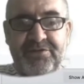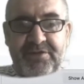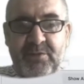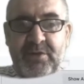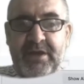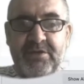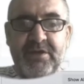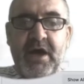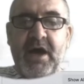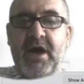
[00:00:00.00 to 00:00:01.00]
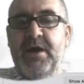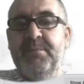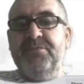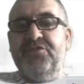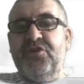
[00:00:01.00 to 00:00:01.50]
see what else.
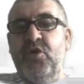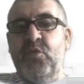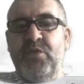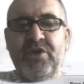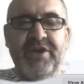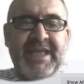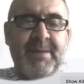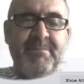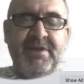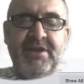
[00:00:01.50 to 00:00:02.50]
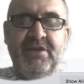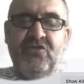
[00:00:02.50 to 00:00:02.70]
So we're not going to get MIDI